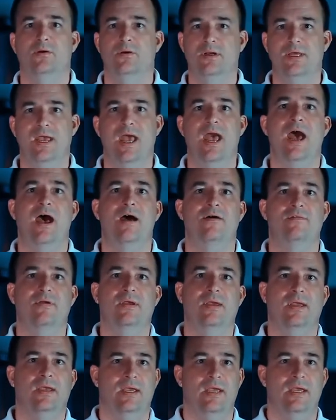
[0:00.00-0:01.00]
You're going to
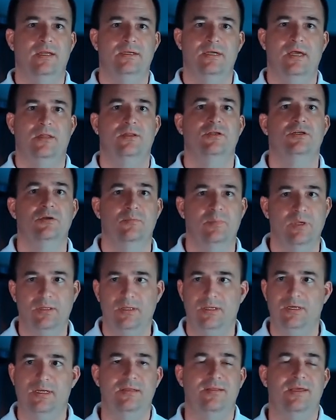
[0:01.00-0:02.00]
have
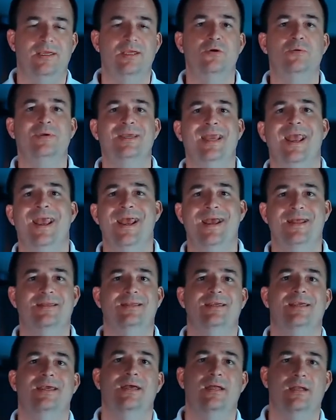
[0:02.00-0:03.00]
intelligibility that you
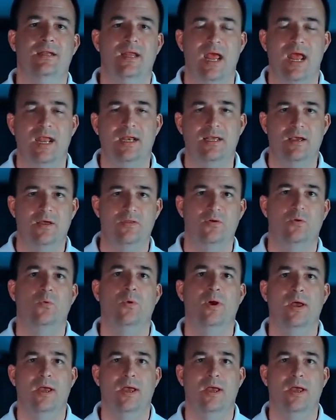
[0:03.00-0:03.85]
can't get any other